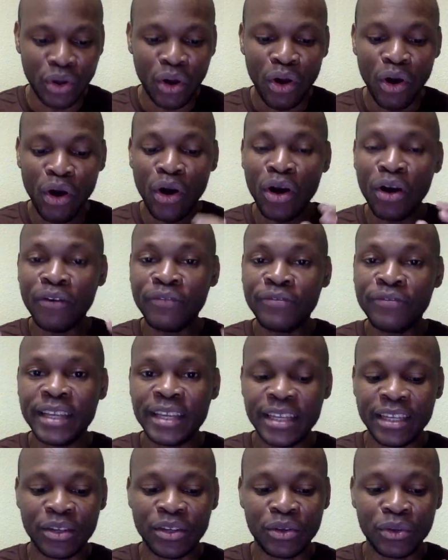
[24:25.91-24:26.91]
of
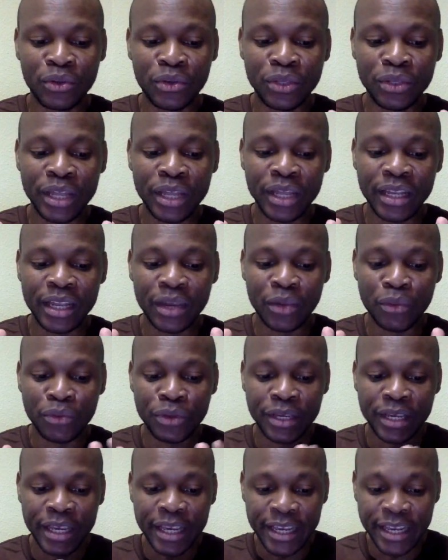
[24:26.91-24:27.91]
the
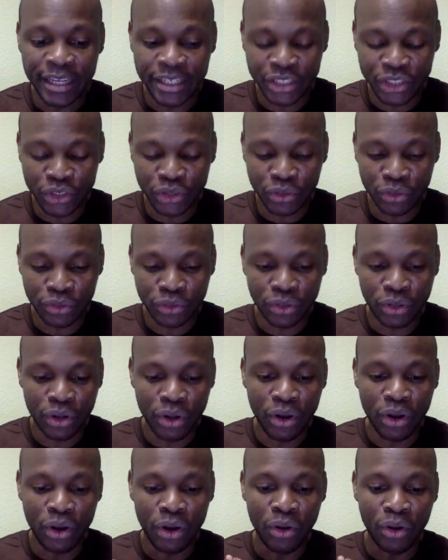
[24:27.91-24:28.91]
creation
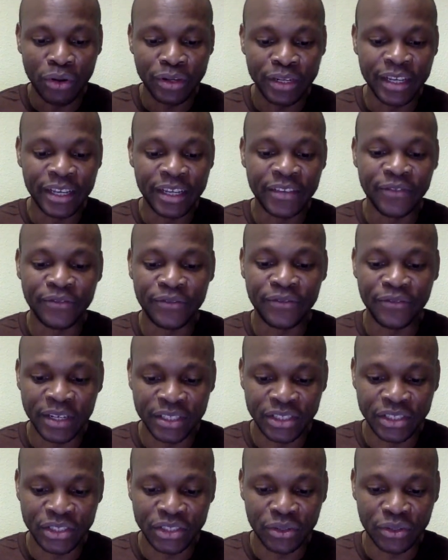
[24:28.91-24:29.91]
or the
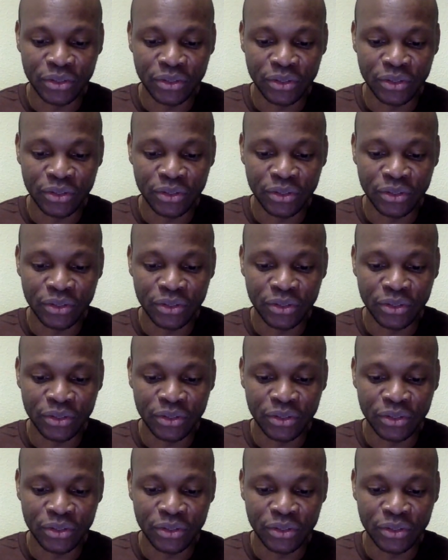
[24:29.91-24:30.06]
invention.